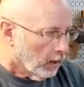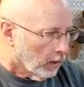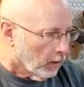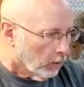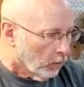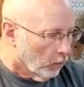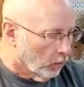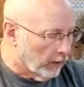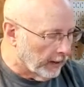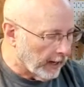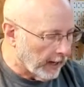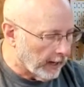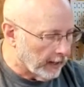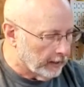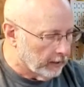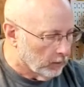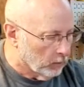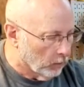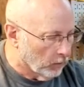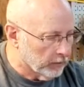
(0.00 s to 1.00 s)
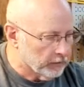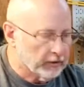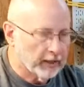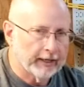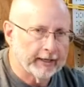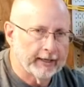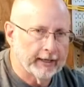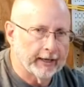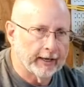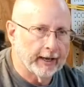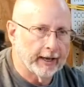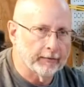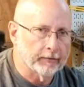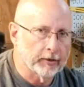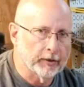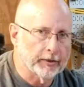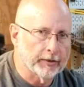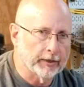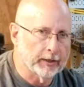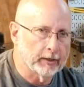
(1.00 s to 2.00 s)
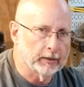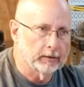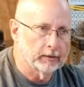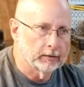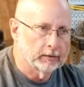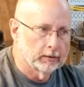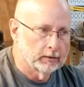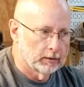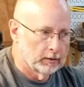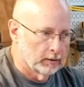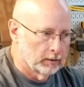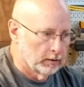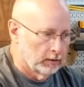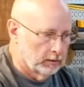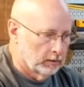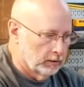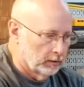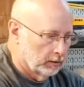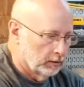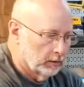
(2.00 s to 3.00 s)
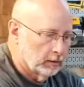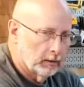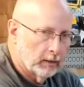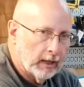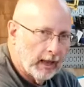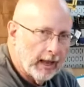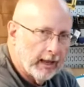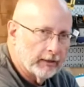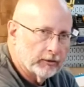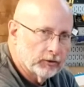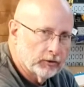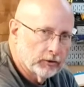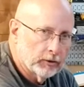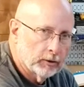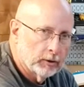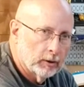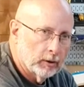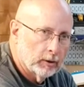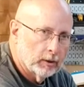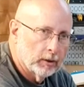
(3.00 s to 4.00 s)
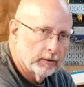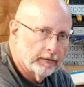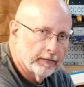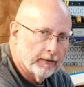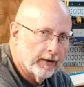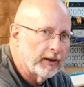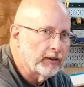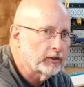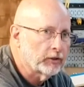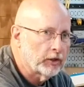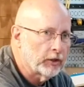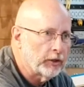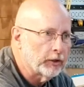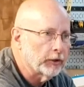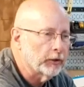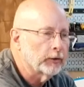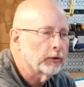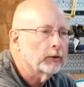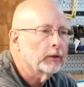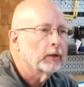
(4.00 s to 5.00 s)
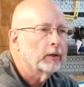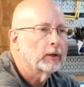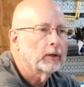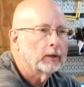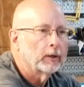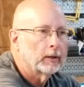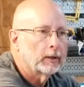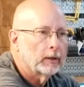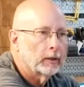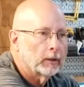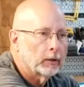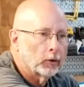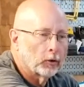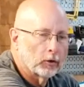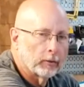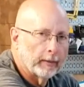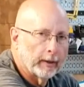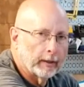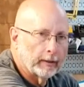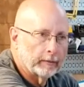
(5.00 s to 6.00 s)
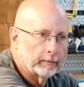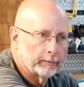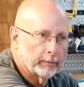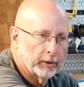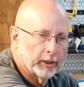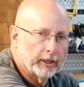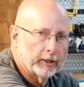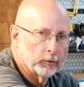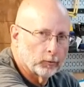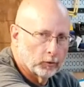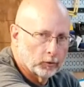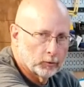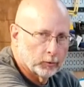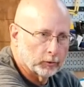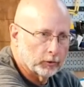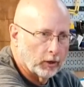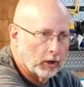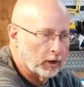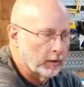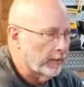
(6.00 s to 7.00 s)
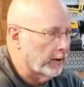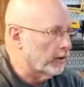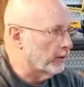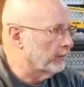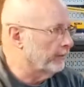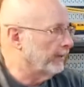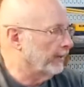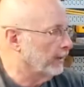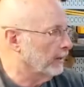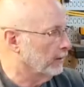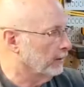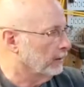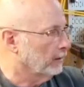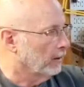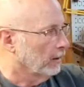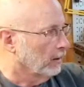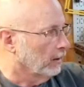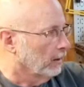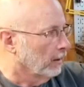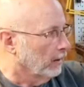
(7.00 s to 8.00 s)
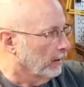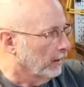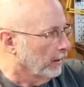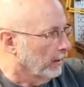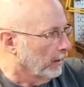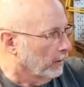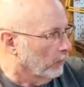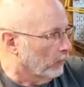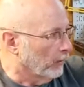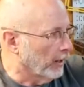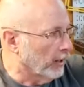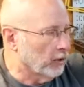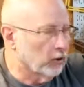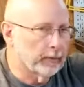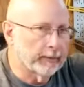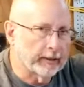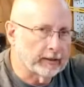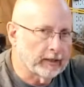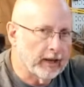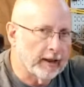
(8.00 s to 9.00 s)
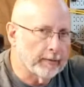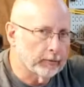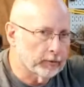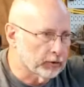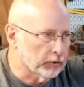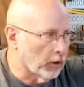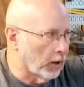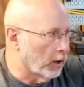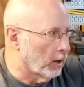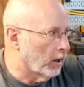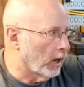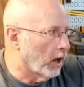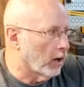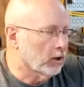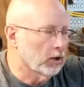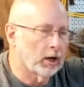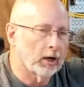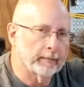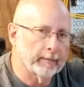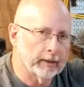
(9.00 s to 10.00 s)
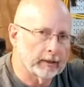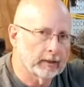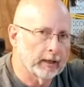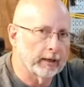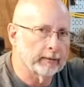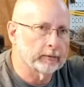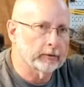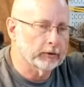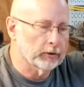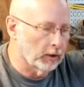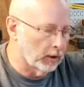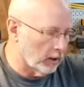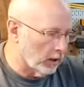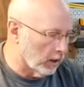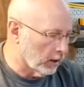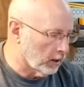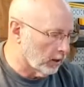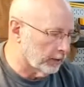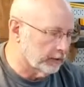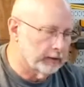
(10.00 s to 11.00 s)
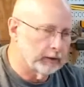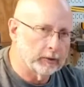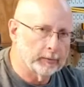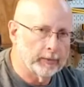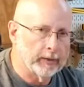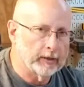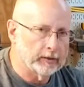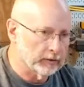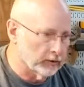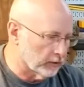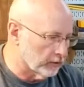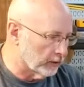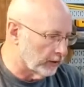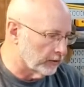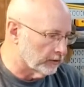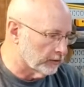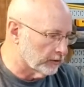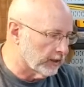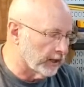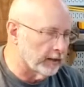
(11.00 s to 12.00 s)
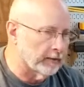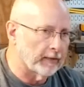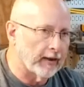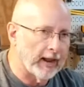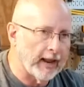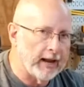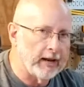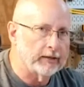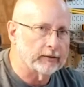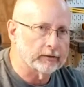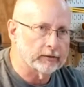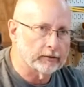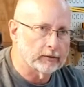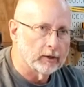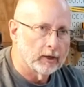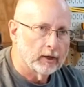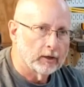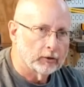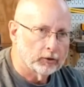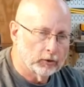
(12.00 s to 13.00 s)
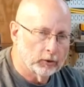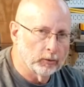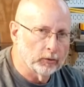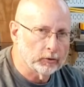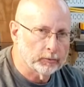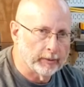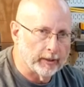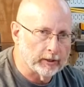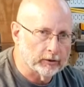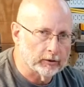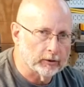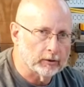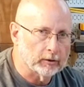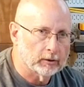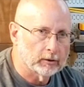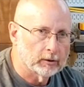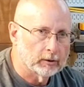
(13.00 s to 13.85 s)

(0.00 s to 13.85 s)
Once I get everything edged and face here, go to my planer, which we'll talk about in a minute. When I go to my table saw, I'll cut these pieces instead of 8 2-inch pieces.